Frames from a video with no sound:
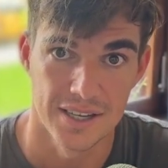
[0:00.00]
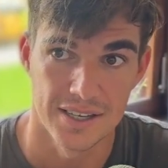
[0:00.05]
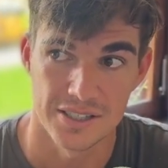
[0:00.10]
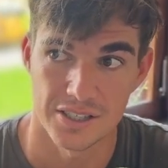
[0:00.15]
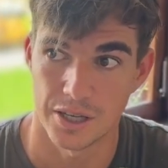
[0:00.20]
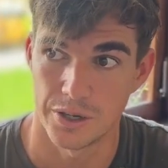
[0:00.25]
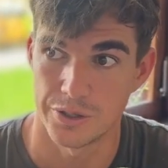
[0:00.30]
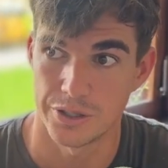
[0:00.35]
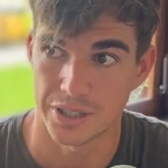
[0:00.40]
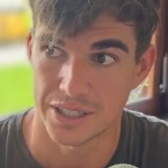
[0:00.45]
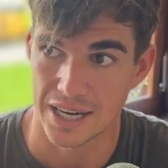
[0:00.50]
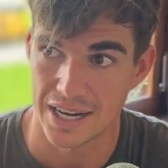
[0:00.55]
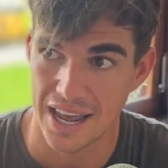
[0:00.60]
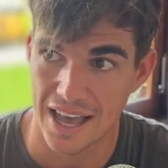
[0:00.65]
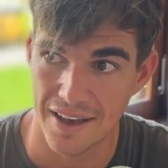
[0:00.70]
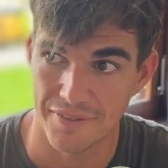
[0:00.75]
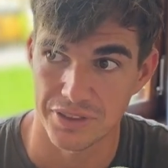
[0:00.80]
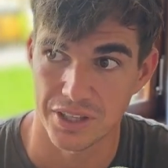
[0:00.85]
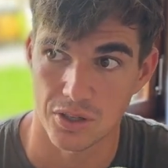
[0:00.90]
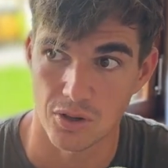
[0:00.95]
So you can
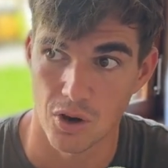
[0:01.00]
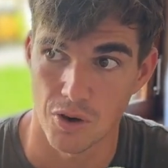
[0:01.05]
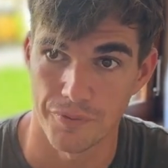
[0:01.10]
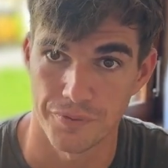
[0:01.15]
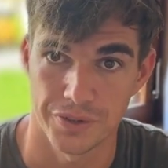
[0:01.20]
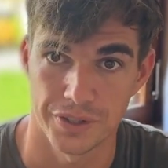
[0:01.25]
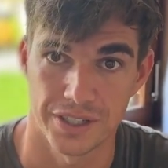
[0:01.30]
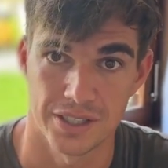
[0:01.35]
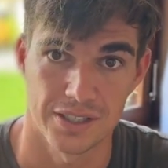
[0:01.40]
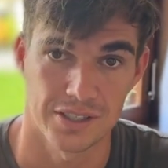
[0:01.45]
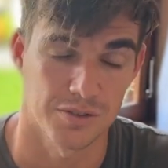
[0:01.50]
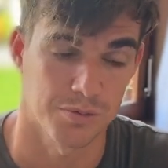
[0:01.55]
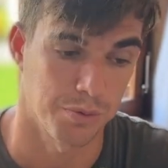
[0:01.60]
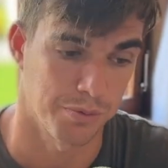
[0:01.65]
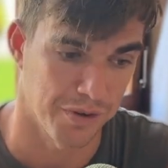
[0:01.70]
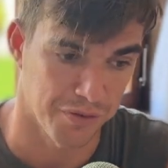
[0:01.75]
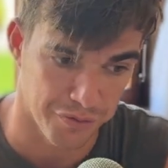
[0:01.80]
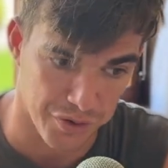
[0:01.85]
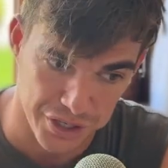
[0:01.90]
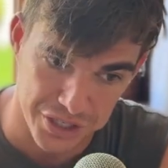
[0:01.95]
have the confidence
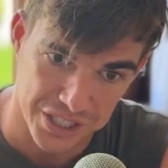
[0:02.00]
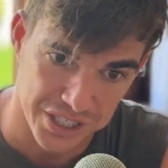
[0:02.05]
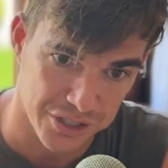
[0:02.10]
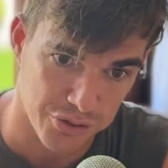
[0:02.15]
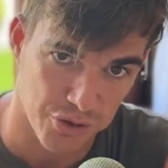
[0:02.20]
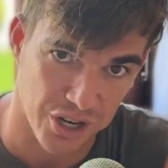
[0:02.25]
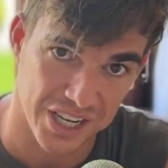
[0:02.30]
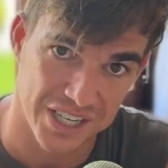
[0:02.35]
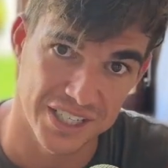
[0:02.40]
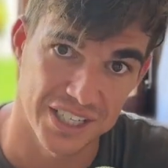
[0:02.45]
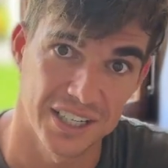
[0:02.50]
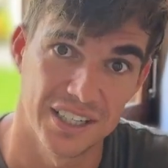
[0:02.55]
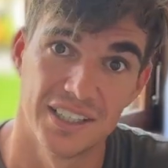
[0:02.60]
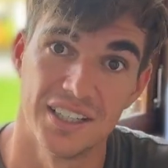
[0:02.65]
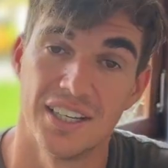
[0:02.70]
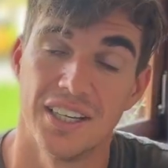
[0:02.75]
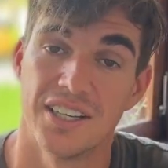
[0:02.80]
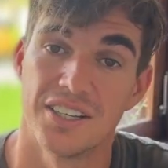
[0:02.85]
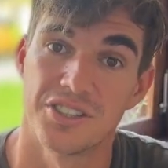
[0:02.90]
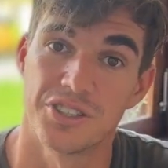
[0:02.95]
from a funded trader
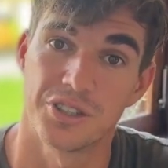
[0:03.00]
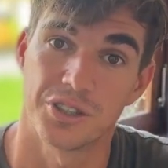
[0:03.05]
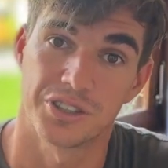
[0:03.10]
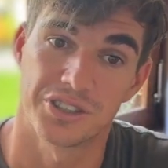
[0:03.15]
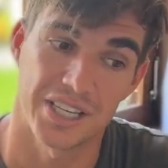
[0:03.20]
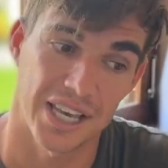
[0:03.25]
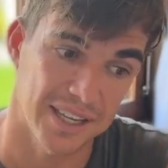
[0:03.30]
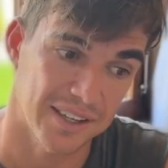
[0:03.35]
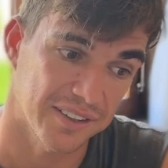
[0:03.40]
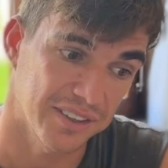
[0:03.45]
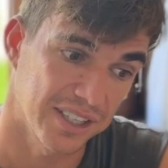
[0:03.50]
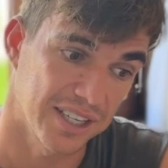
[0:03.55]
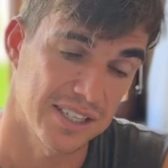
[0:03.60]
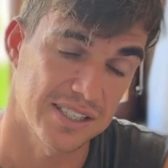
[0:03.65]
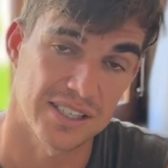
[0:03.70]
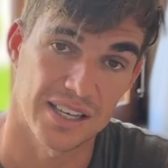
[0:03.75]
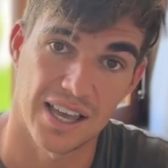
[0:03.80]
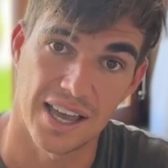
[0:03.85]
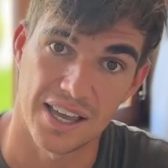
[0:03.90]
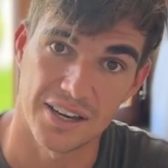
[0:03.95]
to take
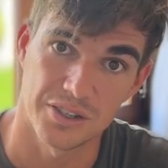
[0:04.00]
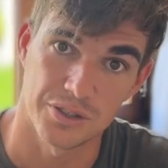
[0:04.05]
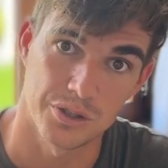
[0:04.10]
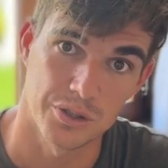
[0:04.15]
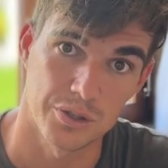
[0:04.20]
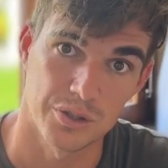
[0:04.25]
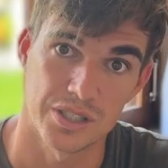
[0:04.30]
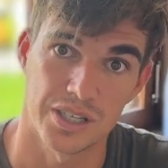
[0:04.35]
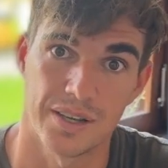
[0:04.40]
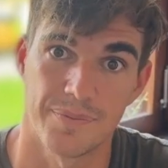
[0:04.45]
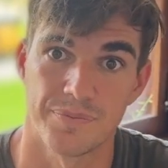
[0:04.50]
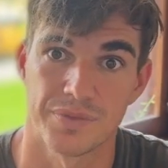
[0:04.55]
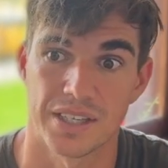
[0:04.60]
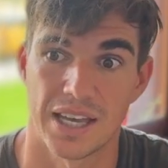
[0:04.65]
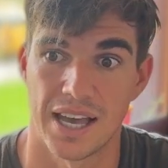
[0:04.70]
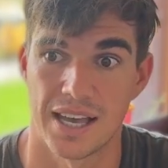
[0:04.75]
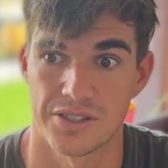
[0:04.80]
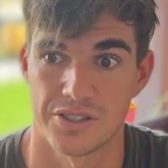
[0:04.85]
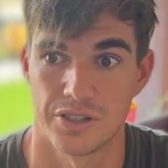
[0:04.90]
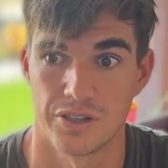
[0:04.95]
this and use it
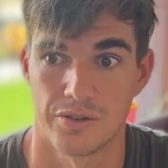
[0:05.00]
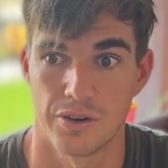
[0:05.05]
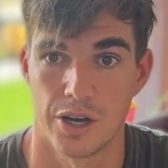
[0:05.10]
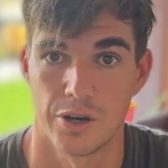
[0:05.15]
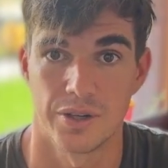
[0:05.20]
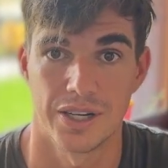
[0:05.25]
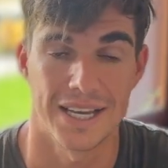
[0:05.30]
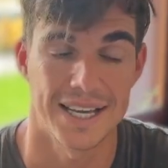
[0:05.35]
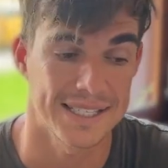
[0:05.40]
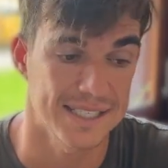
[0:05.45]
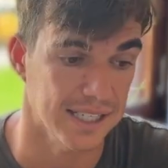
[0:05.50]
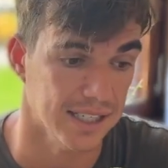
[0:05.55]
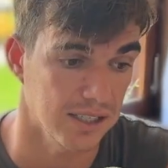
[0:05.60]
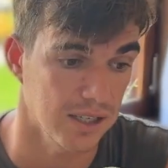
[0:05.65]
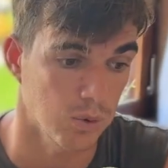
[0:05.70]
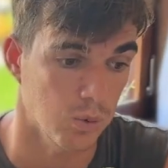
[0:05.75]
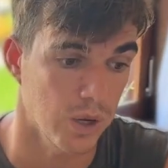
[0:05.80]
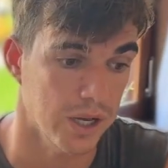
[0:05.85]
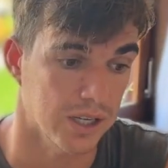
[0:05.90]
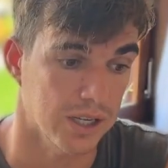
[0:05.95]
as your own. Is it going
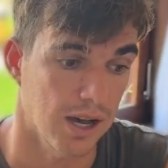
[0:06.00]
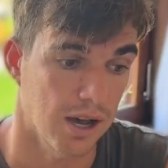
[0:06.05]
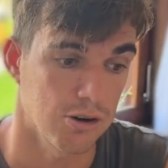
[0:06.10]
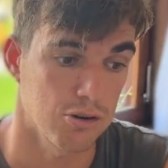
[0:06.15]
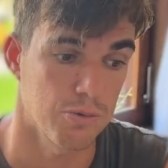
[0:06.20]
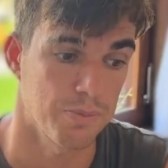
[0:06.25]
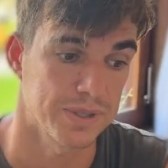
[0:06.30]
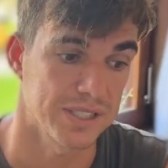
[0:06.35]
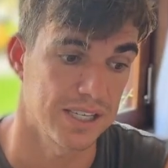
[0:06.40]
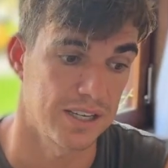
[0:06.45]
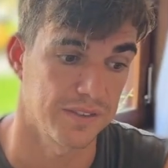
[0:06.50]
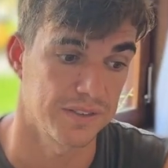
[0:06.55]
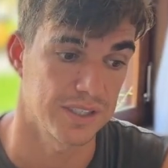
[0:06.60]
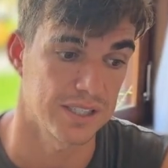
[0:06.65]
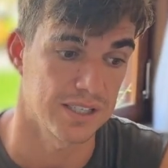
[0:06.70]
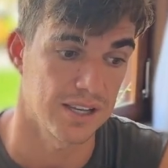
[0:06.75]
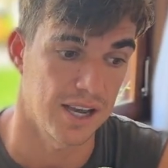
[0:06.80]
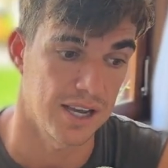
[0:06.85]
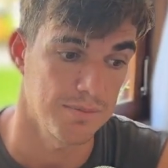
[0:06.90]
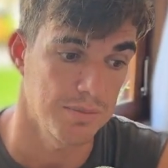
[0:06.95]
to work 100% of the
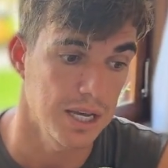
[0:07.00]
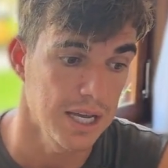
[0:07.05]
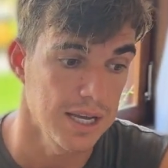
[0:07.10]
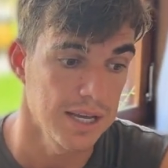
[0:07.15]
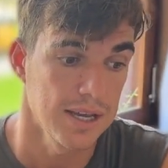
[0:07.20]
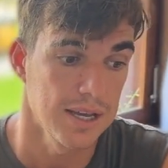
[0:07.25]
time?